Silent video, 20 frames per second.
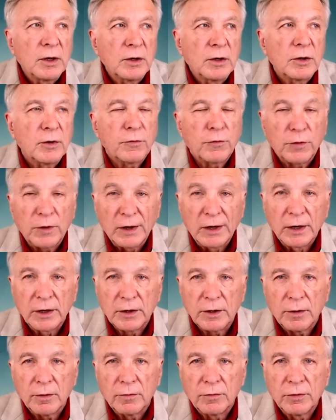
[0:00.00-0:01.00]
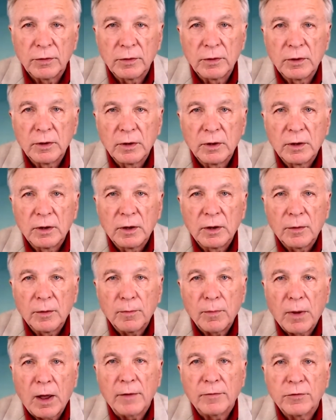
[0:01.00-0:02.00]
definitive,
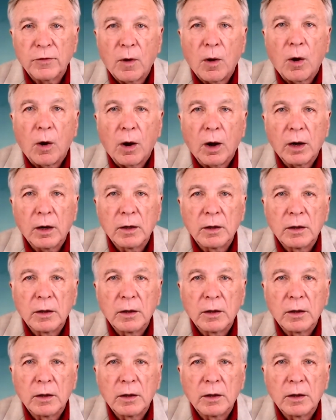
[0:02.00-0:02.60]
by far,